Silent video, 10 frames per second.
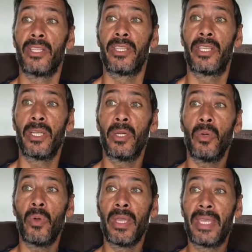
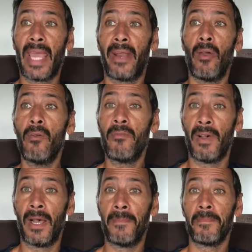to get
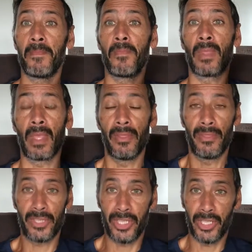over
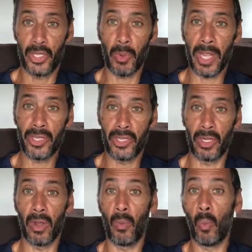the situation,
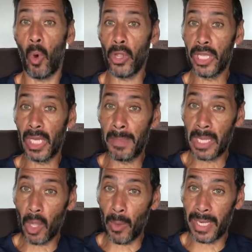what you're going to be going